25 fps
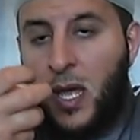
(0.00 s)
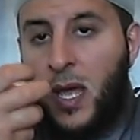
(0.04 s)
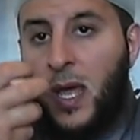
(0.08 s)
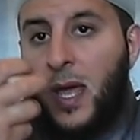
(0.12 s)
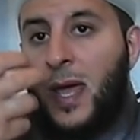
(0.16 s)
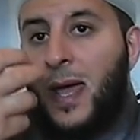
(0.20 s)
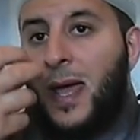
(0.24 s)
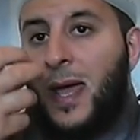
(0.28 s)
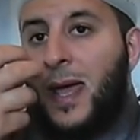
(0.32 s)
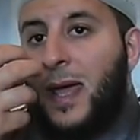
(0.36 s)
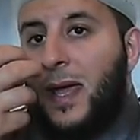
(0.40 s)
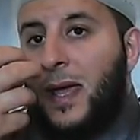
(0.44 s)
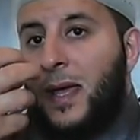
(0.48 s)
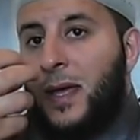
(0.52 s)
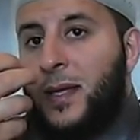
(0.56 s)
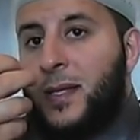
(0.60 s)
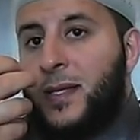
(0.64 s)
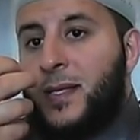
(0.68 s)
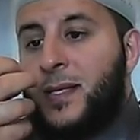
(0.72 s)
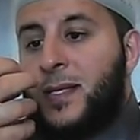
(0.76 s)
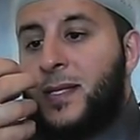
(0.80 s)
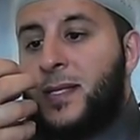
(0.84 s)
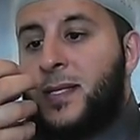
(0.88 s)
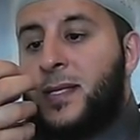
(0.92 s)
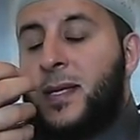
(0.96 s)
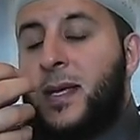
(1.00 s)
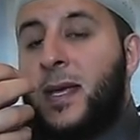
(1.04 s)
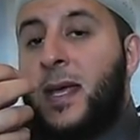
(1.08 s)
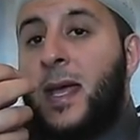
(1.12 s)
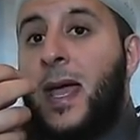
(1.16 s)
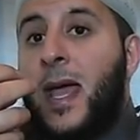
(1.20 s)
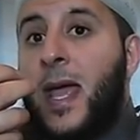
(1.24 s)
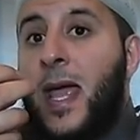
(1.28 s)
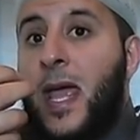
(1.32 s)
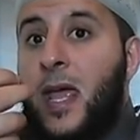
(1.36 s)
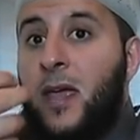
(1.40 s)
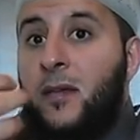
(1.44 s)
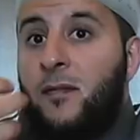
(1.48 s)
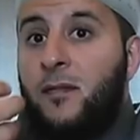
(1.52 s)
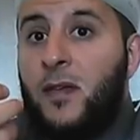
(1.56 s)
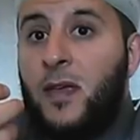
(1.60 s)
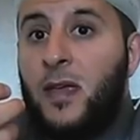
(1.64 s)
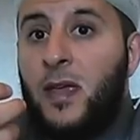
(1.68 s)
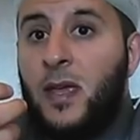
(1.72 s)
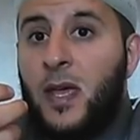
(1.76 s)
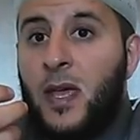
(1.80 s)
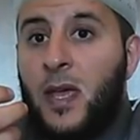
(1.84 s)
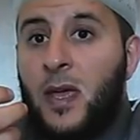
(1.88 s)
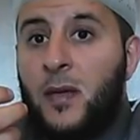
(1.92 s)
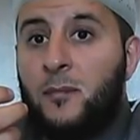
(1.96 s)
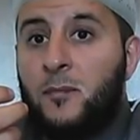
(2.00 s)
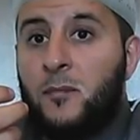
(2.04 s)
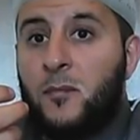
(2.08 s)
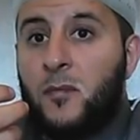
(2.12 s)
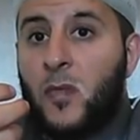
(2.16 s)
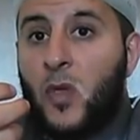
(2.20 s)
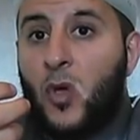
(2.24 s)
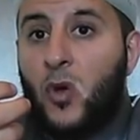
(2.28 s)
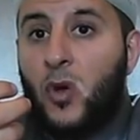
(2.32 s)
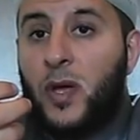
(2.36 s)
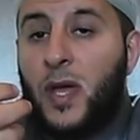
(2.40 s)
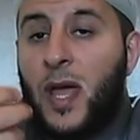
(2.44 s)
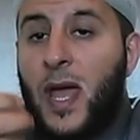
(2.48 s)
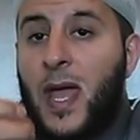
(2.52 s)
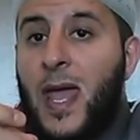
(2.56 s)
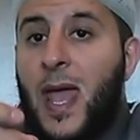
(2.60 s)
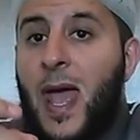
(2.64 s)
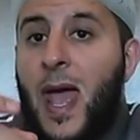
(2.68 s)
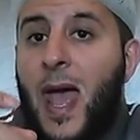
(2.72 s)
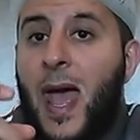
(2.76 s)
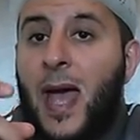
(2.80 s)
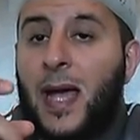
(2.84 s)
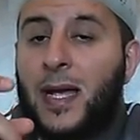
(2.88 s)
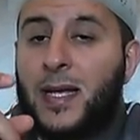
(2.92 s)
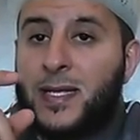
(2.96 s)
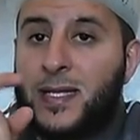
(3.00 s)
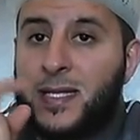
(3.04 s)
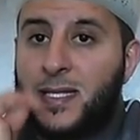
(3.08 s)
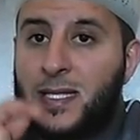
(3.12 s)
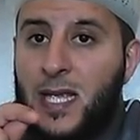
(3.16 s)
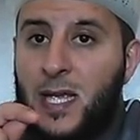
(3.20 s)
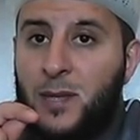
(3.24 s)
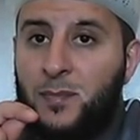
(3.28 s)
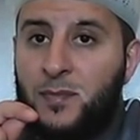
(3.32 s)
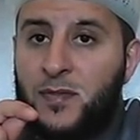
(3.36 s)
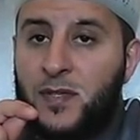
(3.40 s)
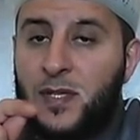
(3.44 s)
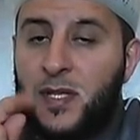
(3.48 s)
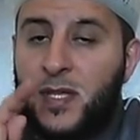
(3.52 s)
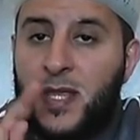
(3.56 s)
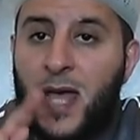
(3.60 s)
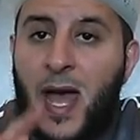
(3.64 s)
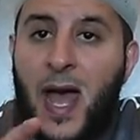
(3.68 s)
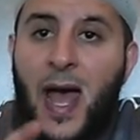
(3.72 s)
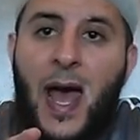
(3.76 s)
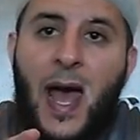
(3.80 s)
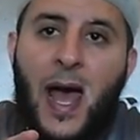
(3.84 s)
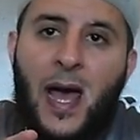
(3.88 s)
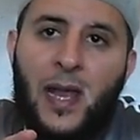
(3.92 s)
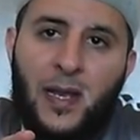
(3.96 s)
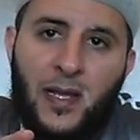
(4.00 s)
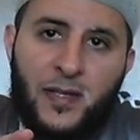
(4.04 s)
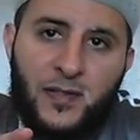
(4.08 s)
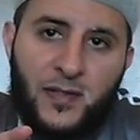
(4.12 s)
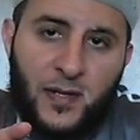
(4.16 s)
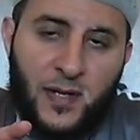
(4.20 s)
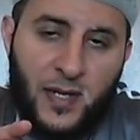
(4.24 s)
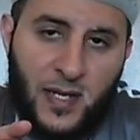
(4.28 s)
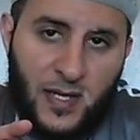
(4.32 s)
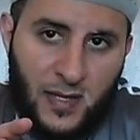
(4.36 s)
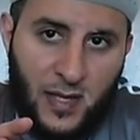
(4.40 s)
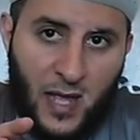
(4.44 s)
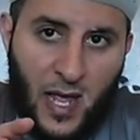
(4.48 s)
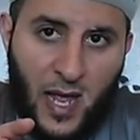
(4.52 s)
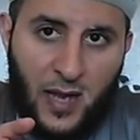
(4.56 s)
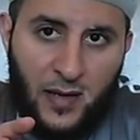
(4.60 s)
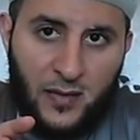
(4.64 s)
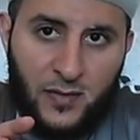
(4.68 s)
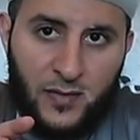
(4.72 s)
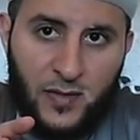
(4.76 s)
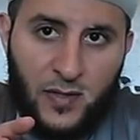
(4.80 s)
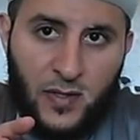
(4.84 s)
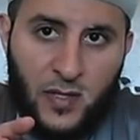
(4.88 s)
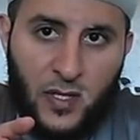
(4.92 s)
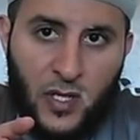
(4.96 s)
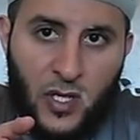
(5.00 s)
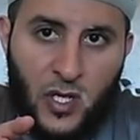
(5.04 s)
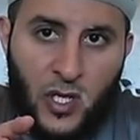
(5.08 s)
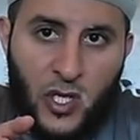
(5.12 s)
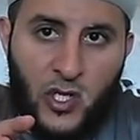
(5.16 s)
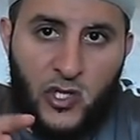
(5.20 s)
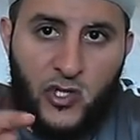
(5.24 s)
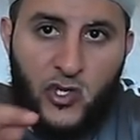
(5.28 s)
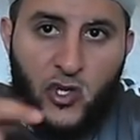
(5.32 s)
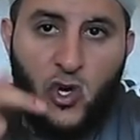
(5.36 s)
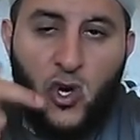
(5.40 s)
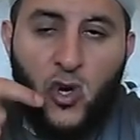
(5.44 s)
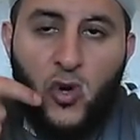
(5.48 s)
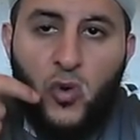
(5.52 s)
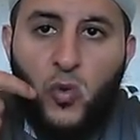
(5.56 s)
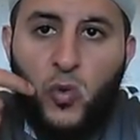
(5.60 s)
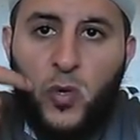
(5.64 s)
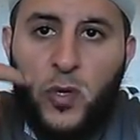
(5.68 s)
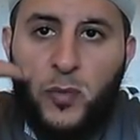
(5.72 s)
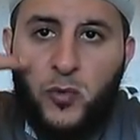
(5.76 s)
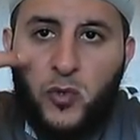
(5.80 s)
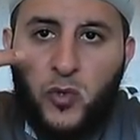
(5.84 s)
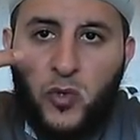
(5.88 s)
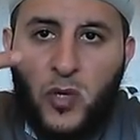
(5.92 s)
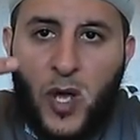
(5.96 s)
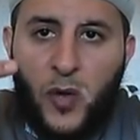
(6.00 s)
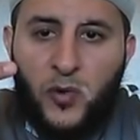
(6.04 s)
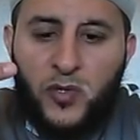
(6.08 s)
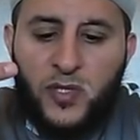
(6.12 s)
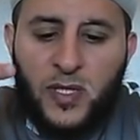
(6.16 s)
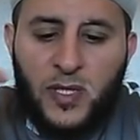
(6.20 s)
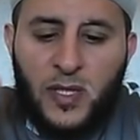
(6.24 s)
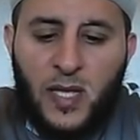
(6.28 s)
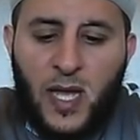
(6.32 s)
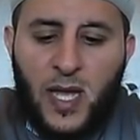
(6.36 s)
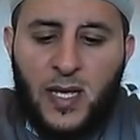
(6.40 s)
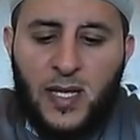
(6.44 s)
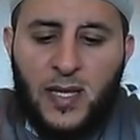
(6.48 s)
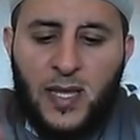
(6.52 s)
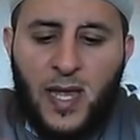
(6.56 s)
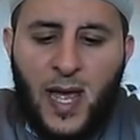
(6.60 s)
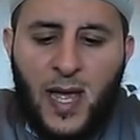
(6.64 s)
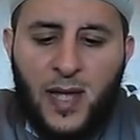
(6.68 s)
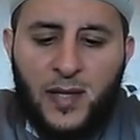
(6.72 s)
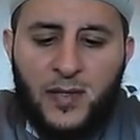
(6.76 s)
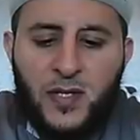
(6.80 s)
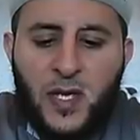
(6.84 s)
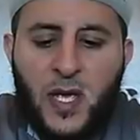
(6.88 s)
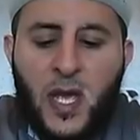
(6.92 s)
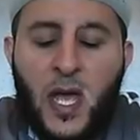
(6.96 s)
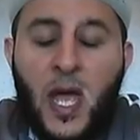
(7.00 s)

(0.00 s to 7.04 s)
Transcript: uh, is heavy, okay, except the ha letter in the end. So we pronounce it like that.